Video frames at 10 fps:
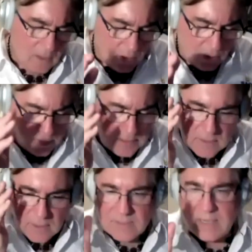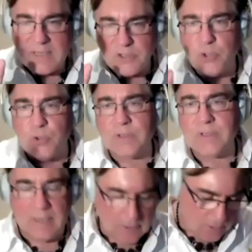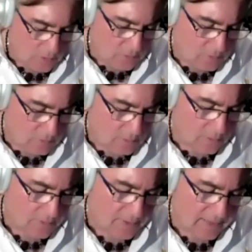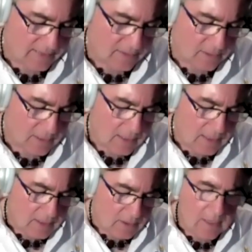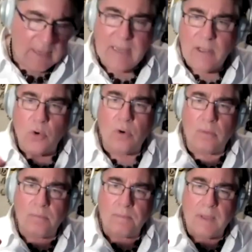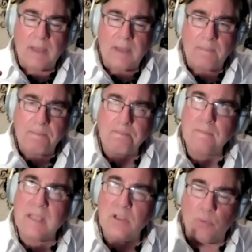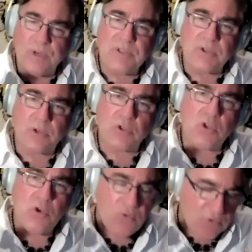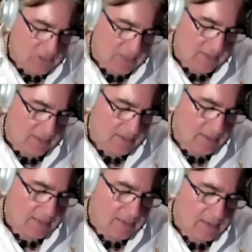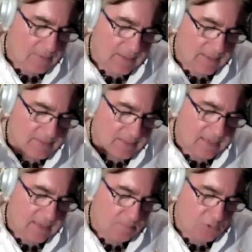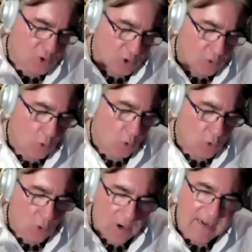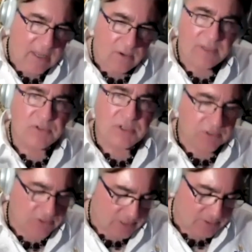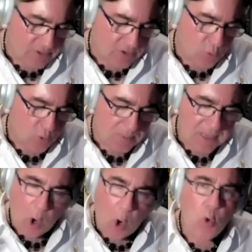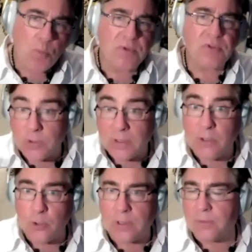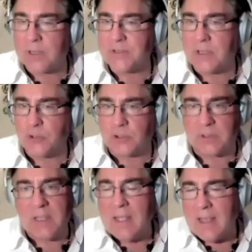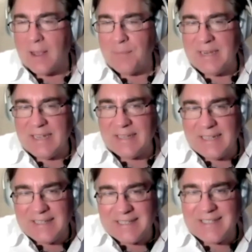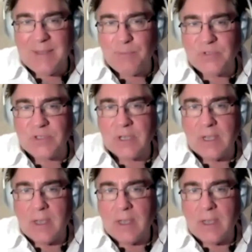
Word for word: You know, it takes two to tango, Lauren. And in your research, do you think that Kim Jong-un or any of his successors would be open to denuclearization? I mean, it seems